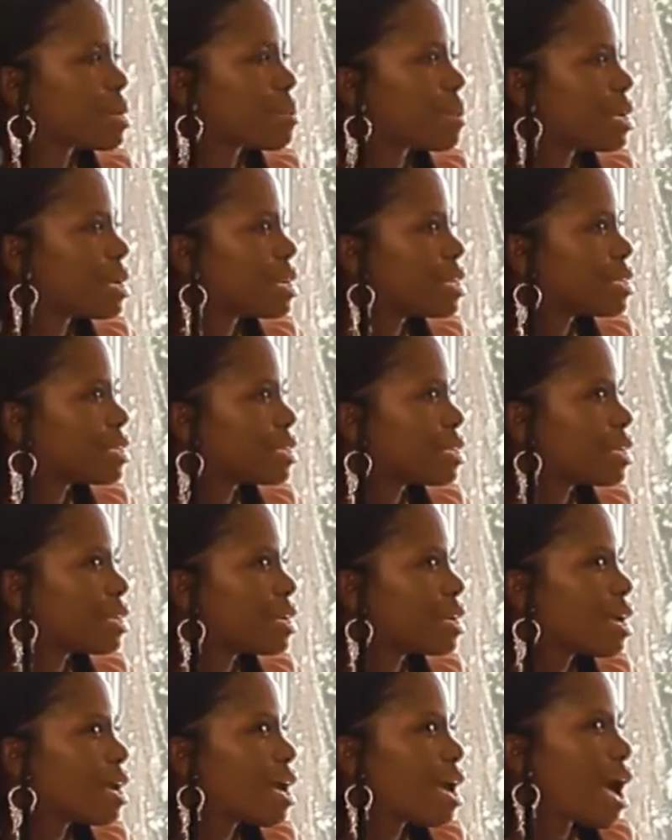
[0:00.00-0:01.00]
Mr. Malik,
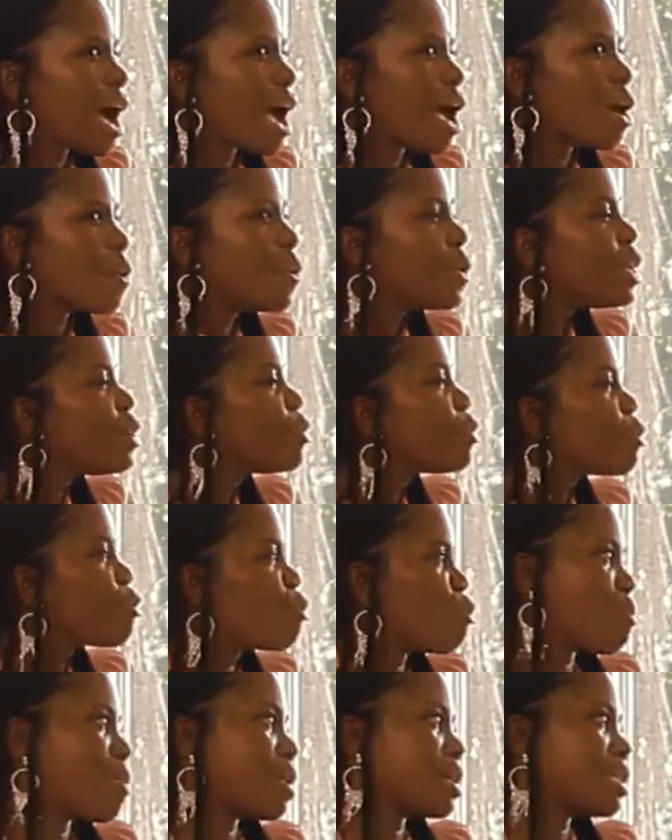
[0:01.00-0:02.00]
I really don't
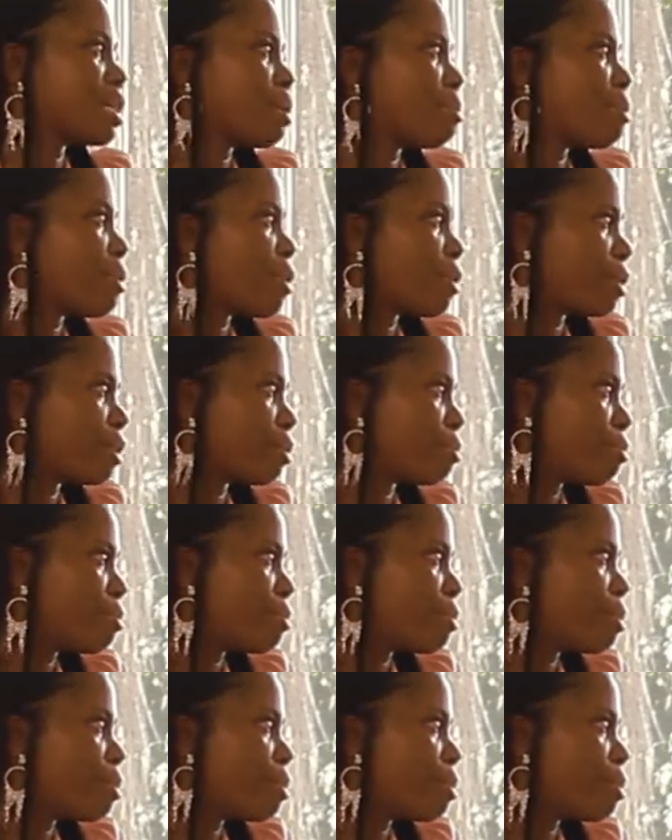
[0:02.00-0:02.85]
know much about him.